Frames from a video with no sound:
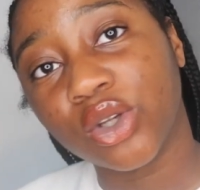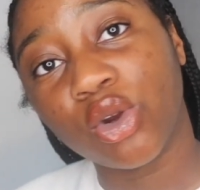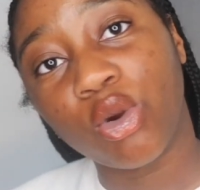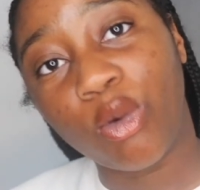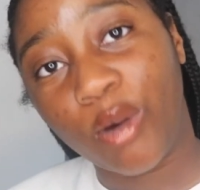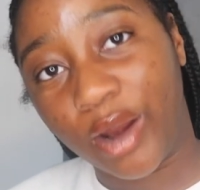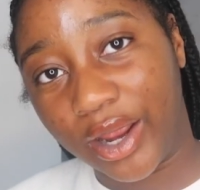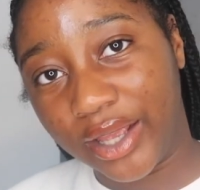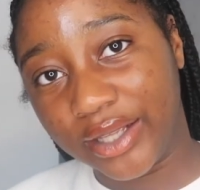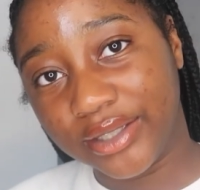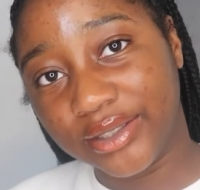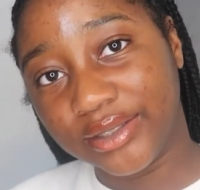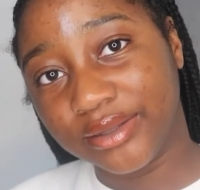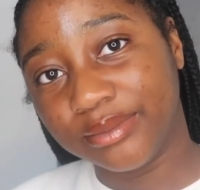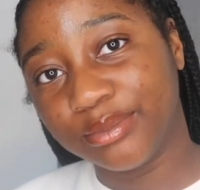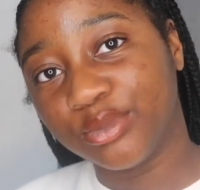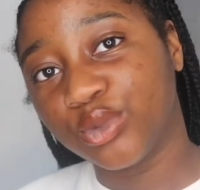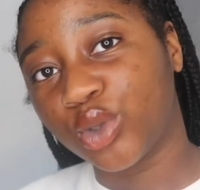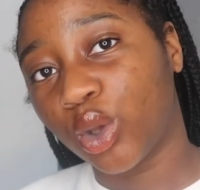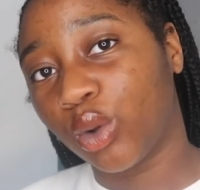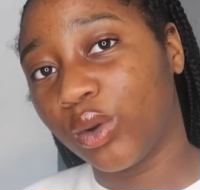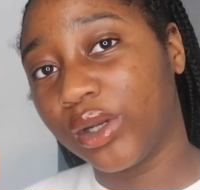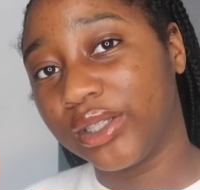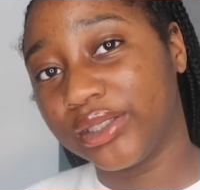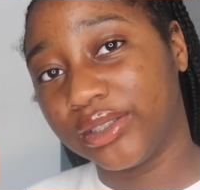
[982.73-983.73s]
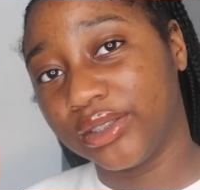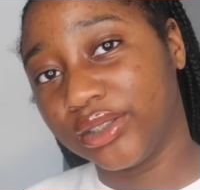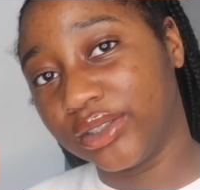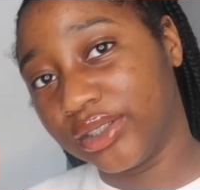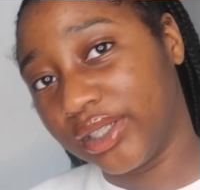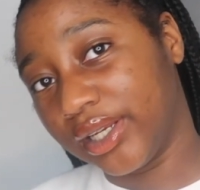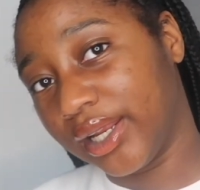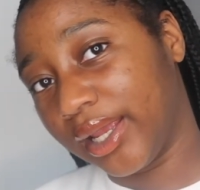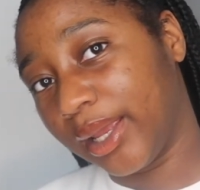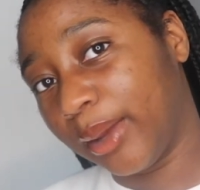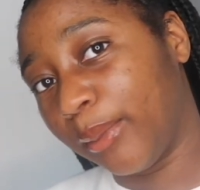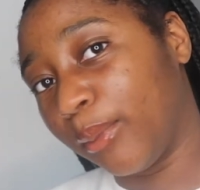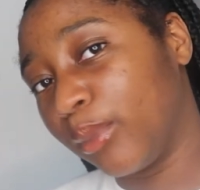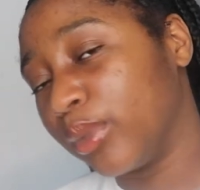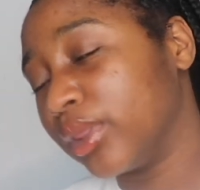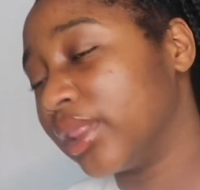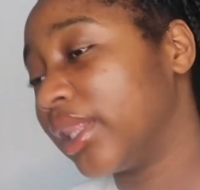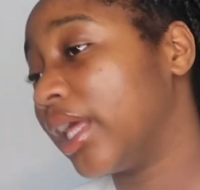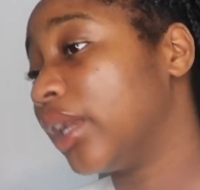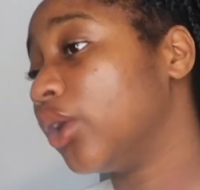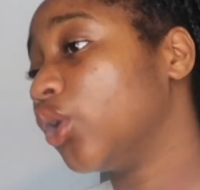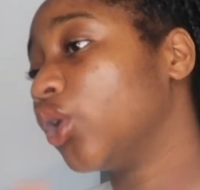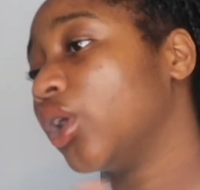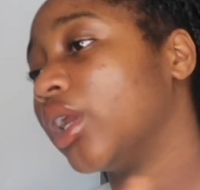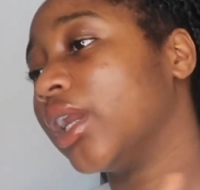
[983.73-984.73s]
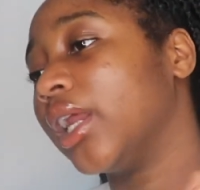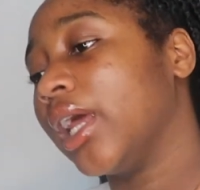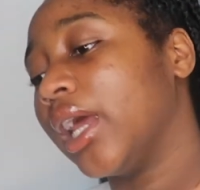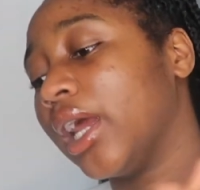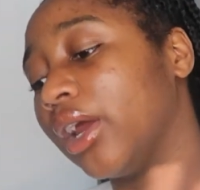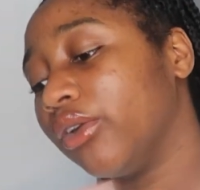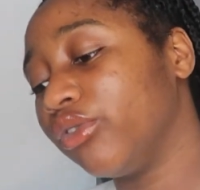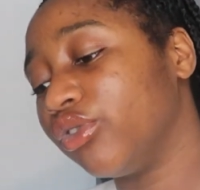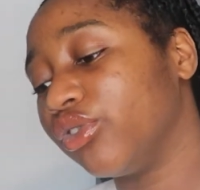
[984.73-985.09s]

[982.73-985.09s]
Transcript: grades, don't listen to them. They're looking at